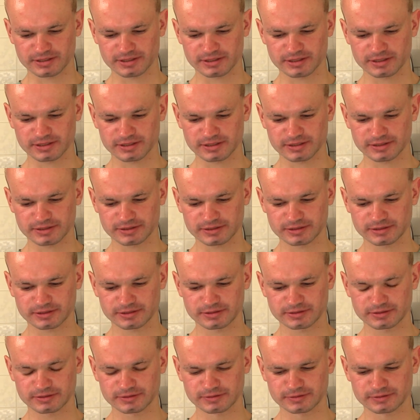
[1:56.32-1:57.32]

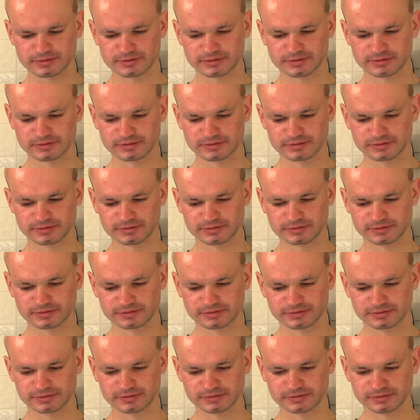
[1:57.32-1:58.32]

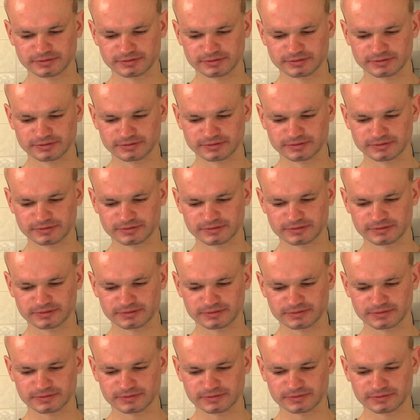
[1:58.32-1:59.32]

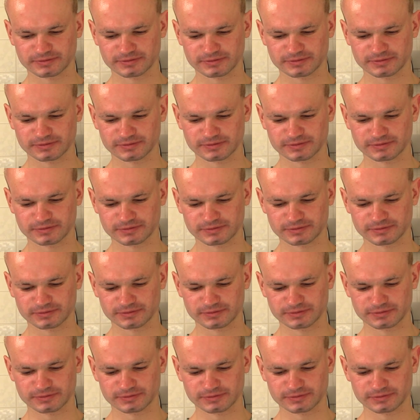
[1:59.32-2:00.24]
No one is speaking in this clip.